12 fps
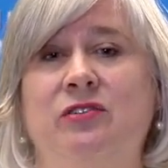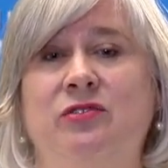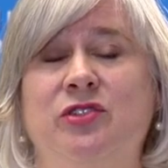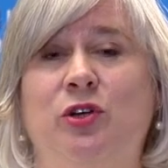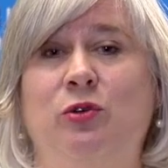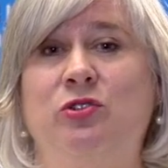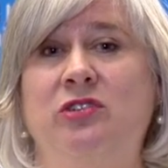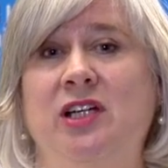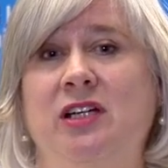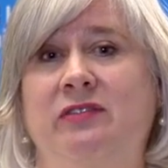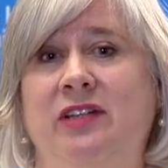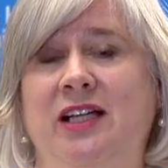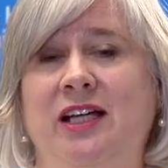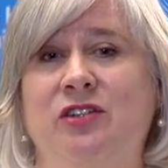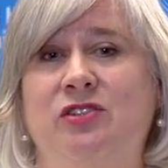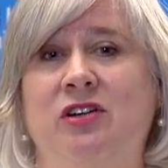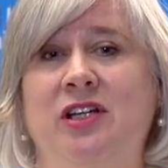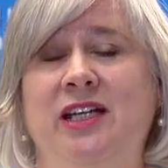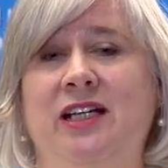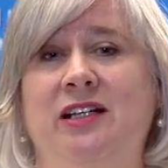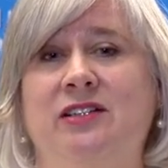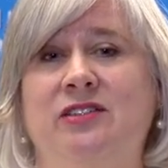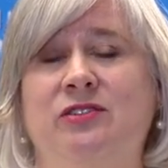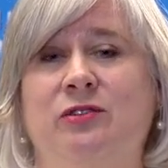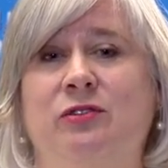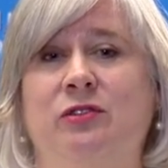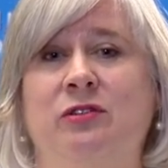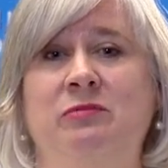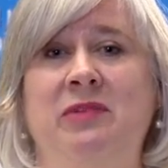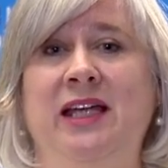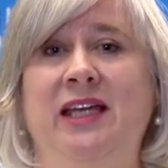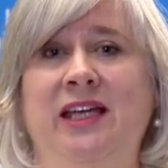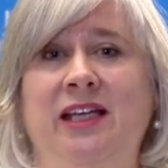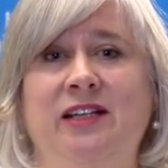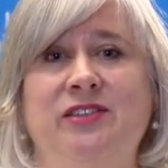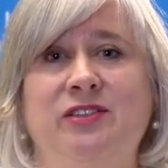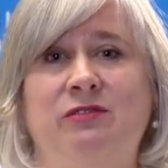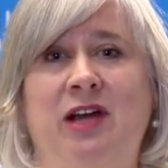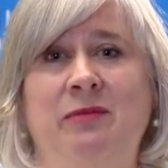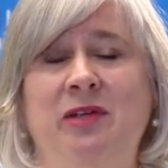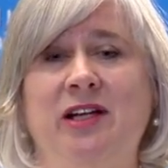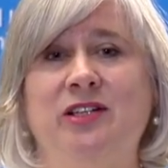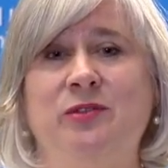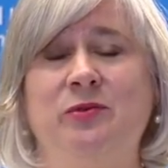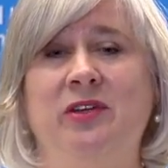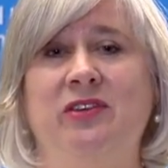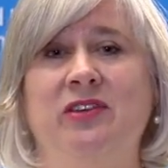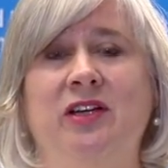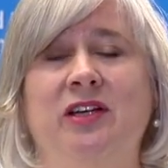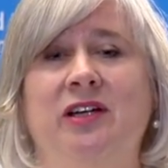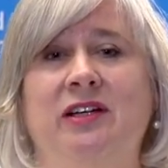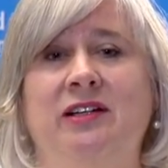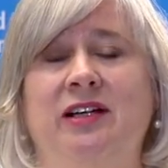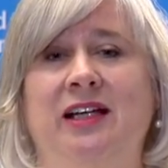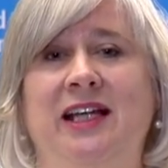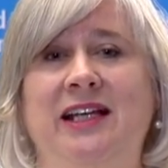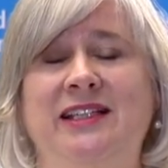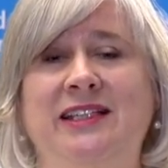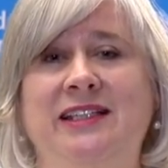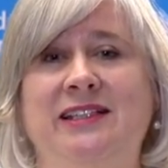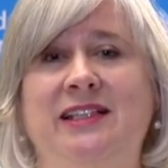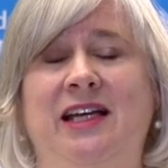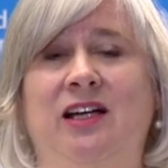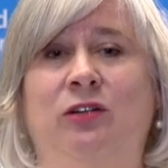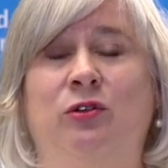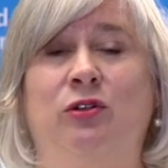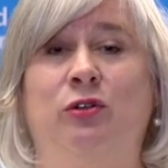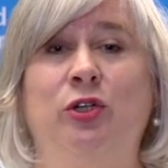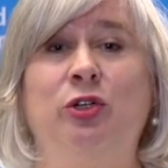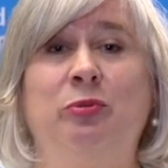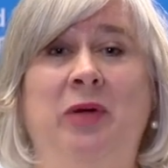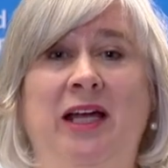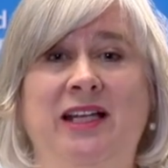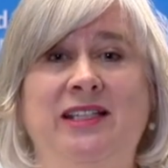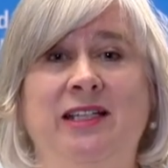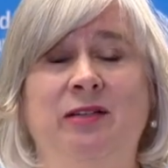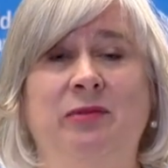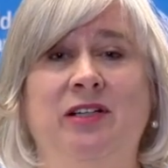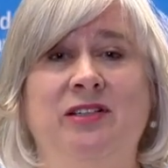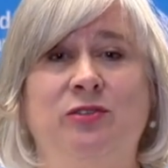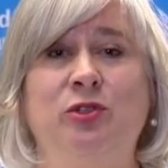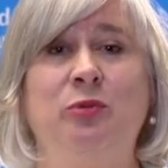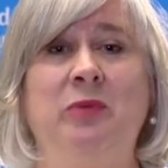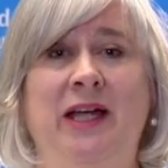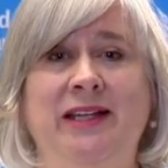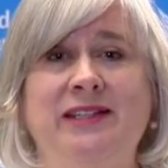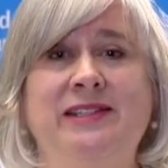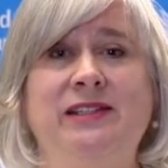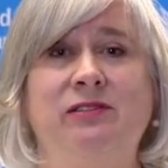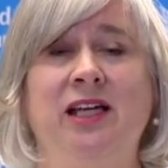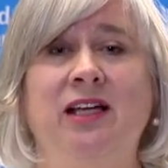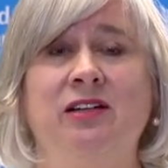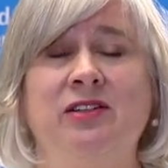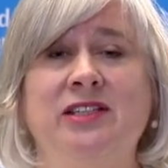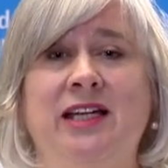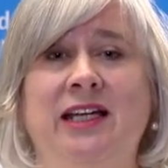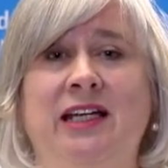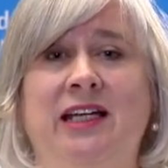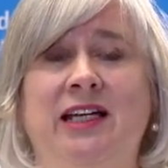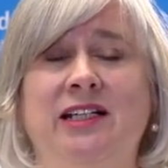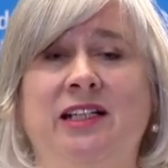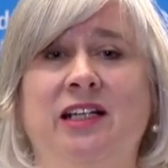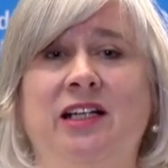soldering of electronics or making ceramics with glazes or oil painting because oil paint still can contain lead.